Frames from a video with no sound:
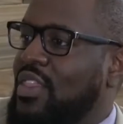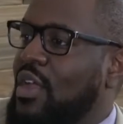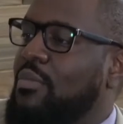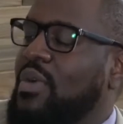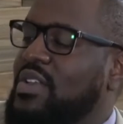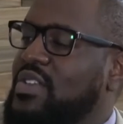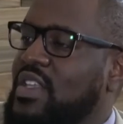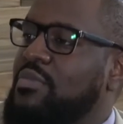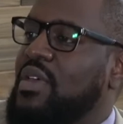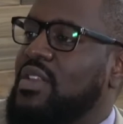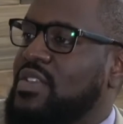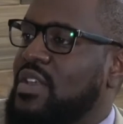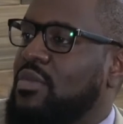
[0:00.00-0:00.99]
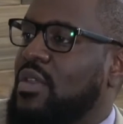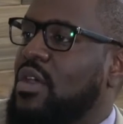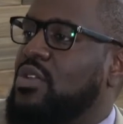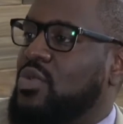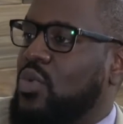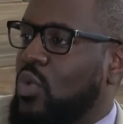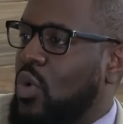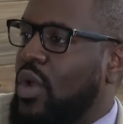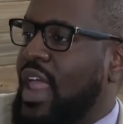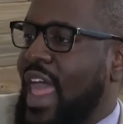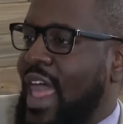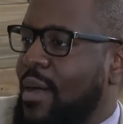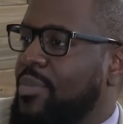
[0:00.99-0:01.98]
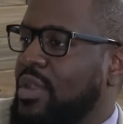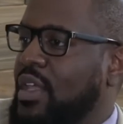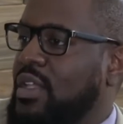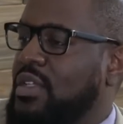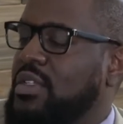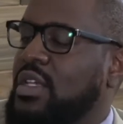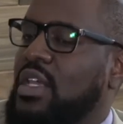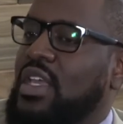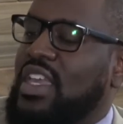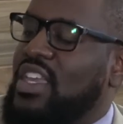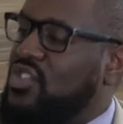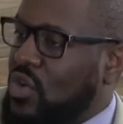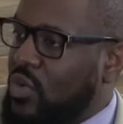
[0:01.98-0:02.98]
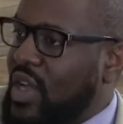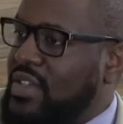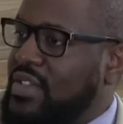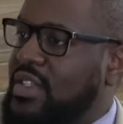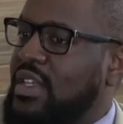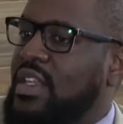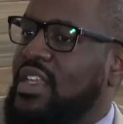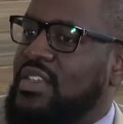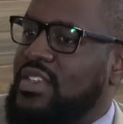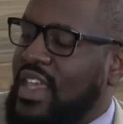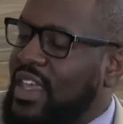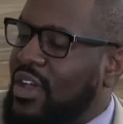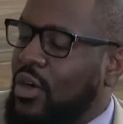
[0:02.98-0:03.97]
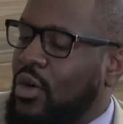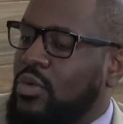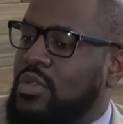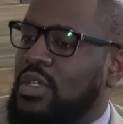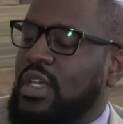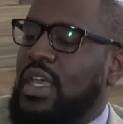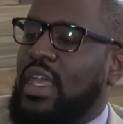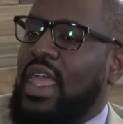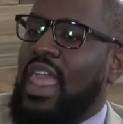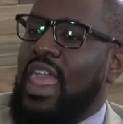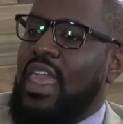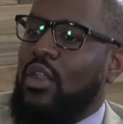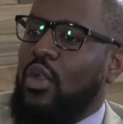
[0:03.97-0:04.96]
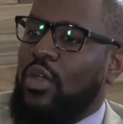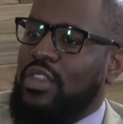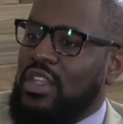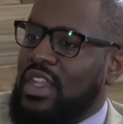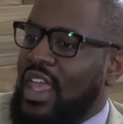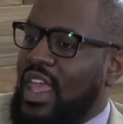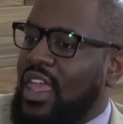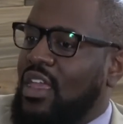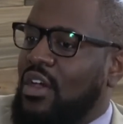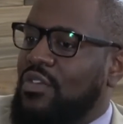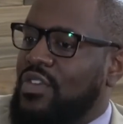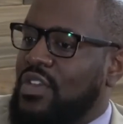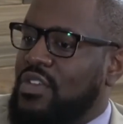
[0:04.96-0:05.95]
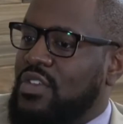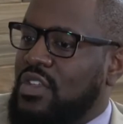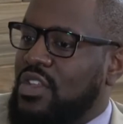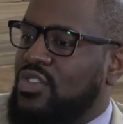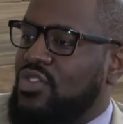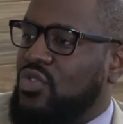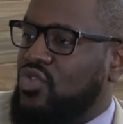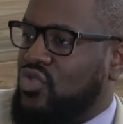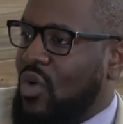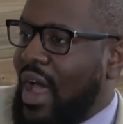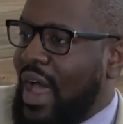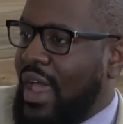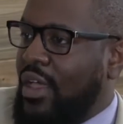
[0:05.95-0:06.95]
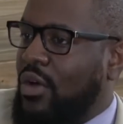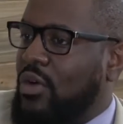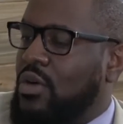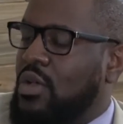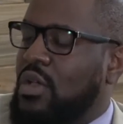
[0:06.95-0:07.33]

there must have been something untoward happening. Mm-hmm. He's arrested, he's held, and on the day of his initial trial,